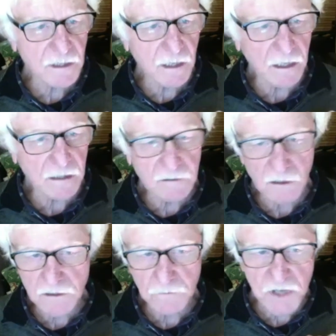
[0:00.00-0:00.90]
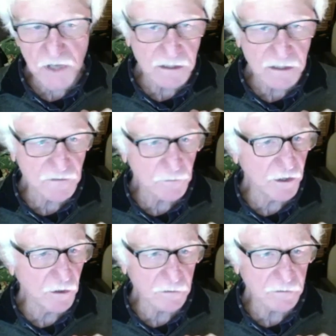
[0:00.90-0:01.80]
and those objectives were
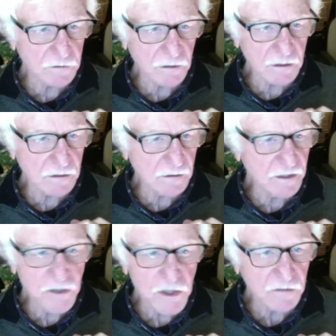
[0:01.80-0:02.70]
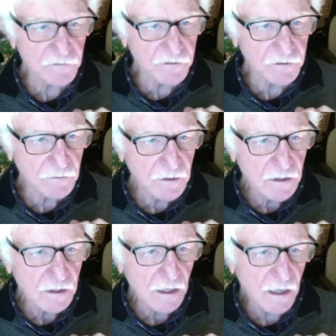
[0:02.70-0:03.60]
not achieved.
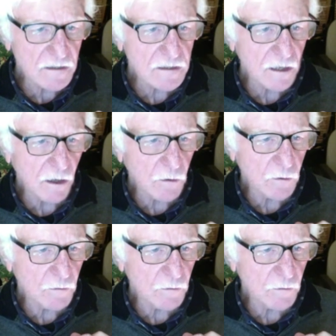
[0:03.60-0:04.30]
So